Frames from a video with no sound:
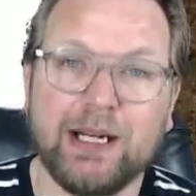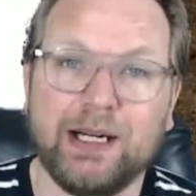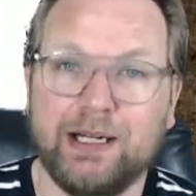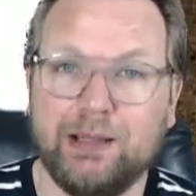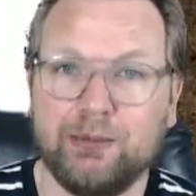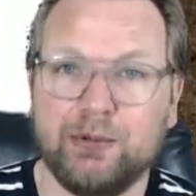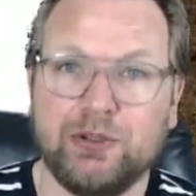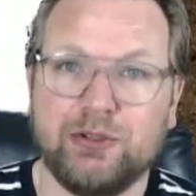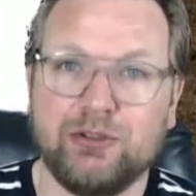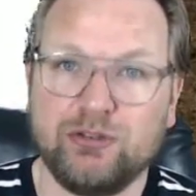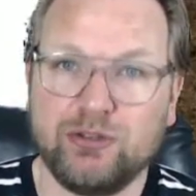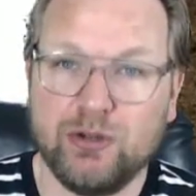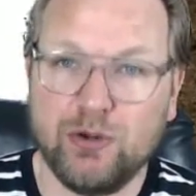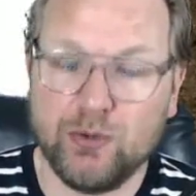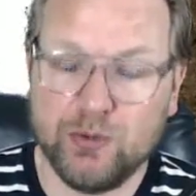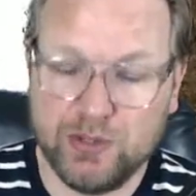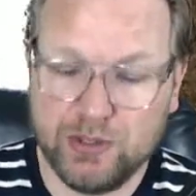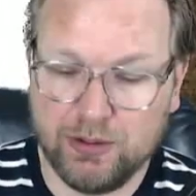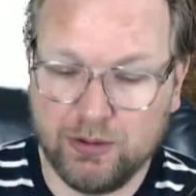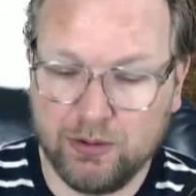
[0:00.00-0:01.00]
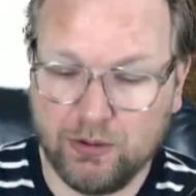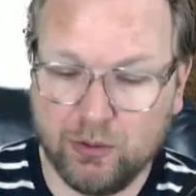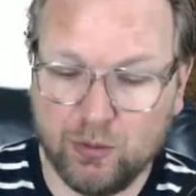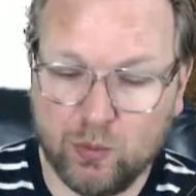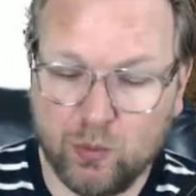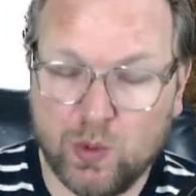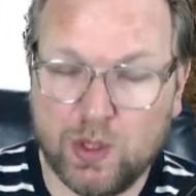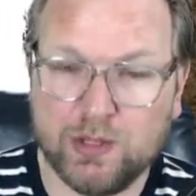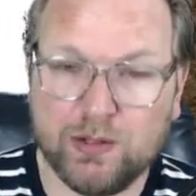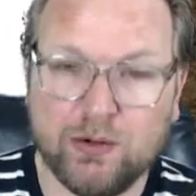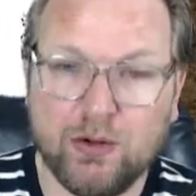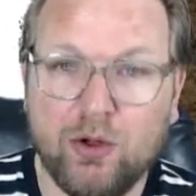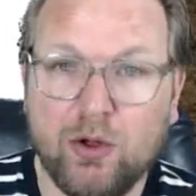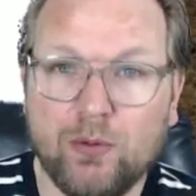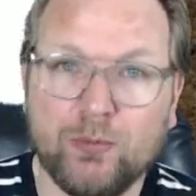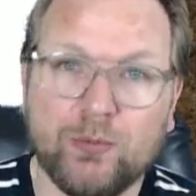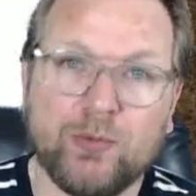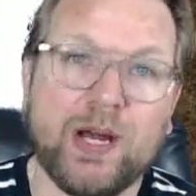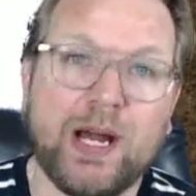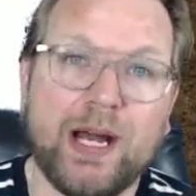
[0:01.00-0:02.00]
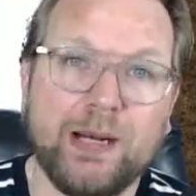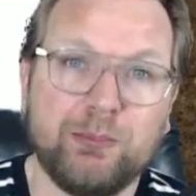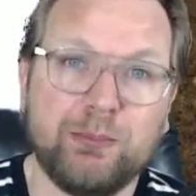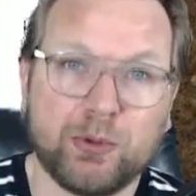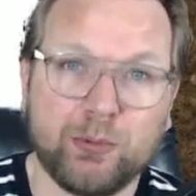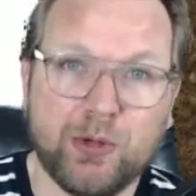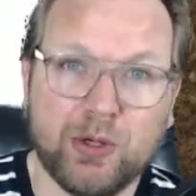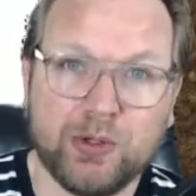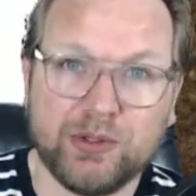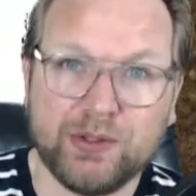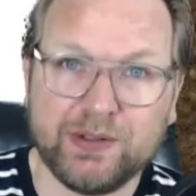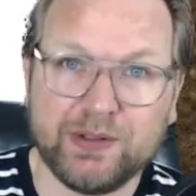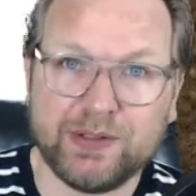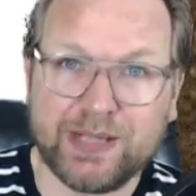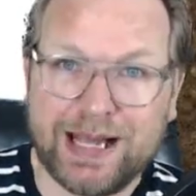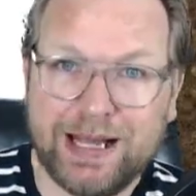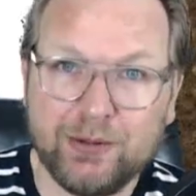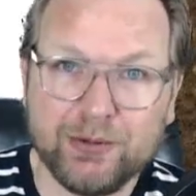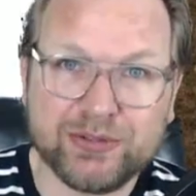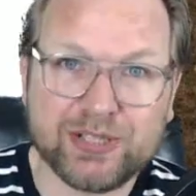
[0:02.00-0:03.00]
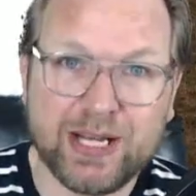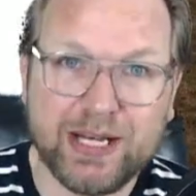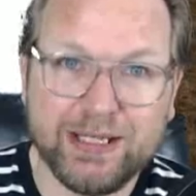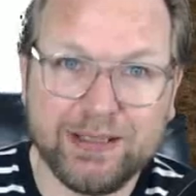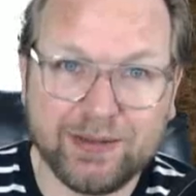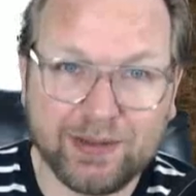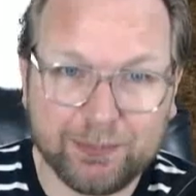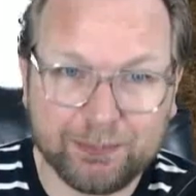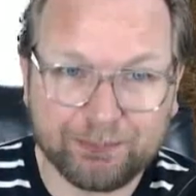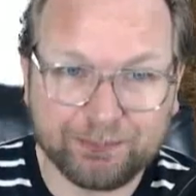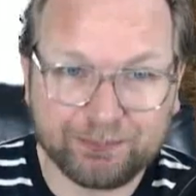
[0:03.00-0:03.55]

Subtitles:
and I'm going to show you what offer I promoted outside